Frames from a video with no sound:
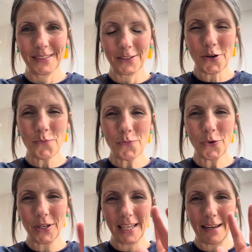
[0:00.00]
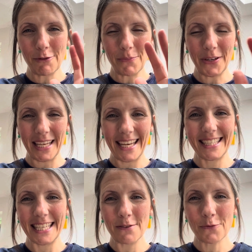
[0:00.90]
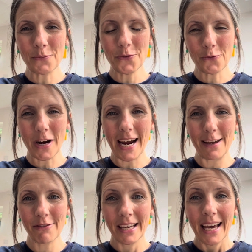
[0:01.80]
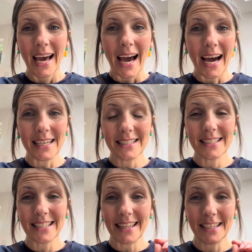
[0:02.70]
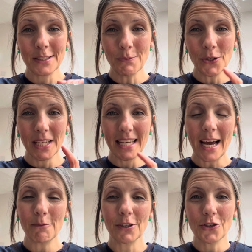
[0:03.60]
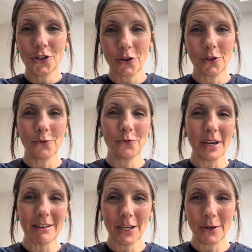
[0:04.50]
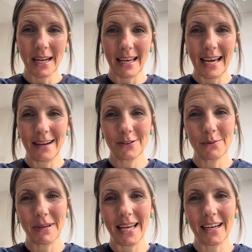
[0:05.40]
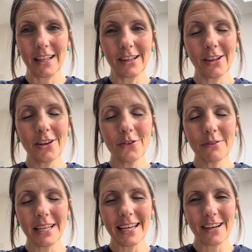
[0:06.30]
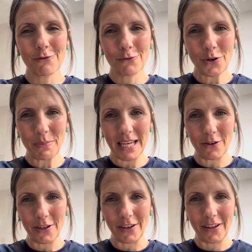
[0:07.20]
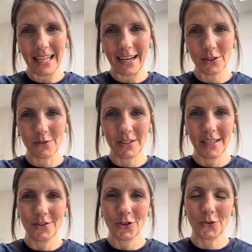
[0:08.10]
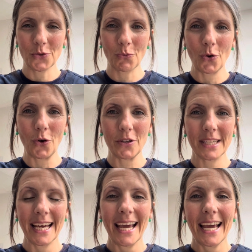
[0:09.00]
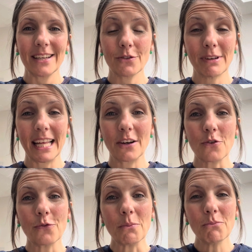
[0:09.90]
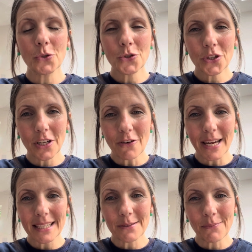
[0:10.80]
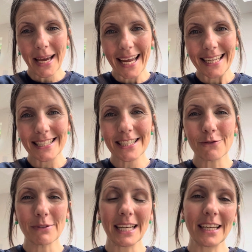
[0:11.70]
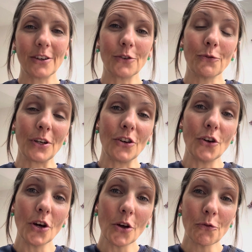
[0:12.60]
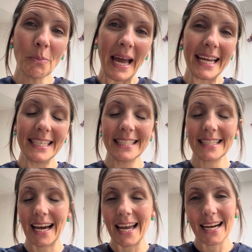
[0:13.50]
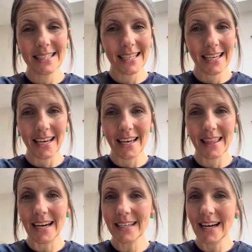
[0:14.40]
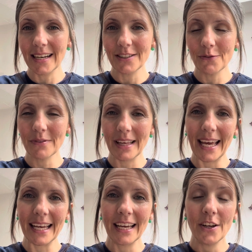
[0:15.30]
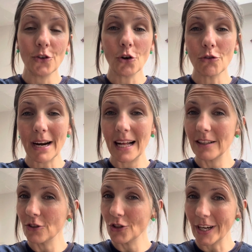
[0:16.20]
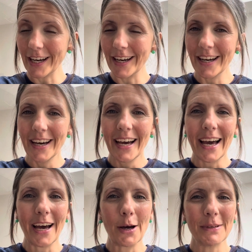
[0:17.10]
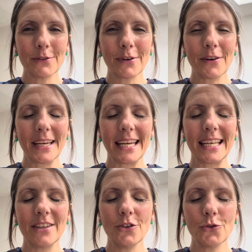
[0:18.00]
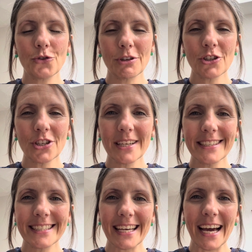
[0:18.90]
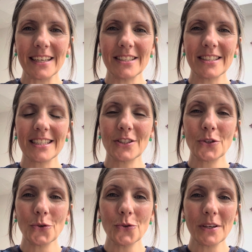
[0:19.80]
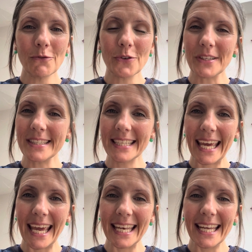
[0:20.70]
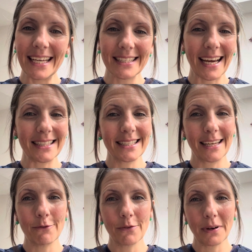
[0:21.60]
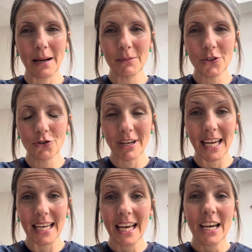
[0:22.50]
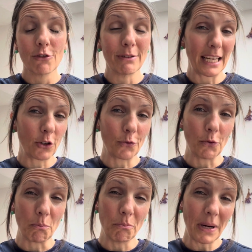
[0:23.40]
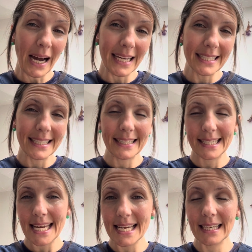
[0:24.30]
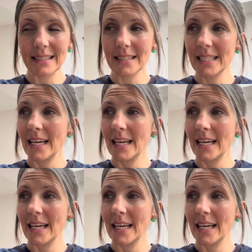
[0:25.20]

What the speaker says: Good morning everybody, it's Eve from Thrive, and this morning I'm going to show you very quickly how to make a lovely rubbing oil out of St. John's wort. It's really good for muscular aches and pains, really good for nerve pain, sciatica, that kind of thing, neuralgia. It's very nutritious and soothing for the skin. It's anti-inflammatory, really good for bites, stings,